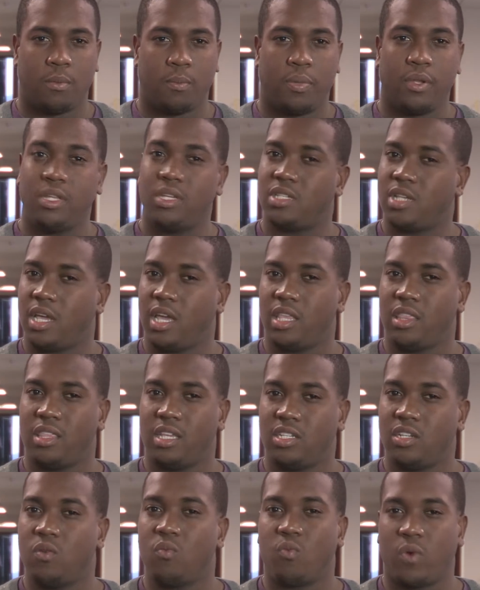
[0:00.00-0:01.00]
Police say
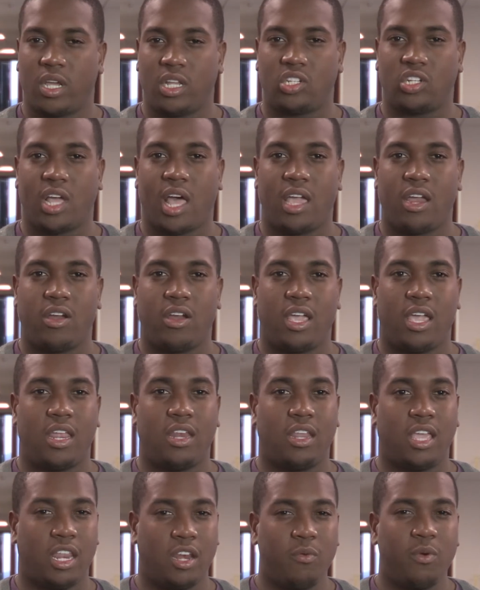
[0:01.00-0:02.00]
this enraged Geyer,
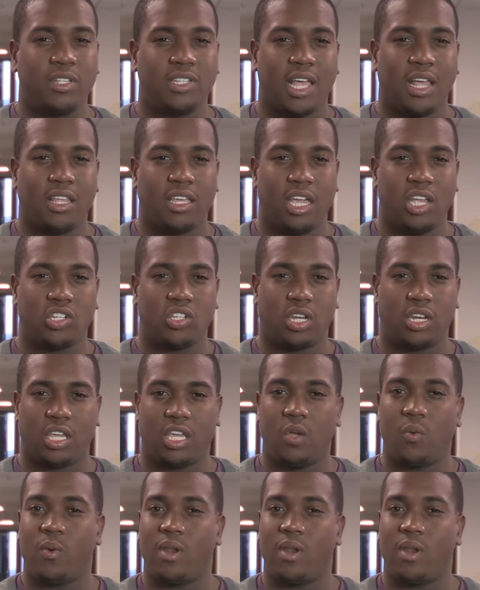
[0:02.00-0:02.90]
and in retaliation, he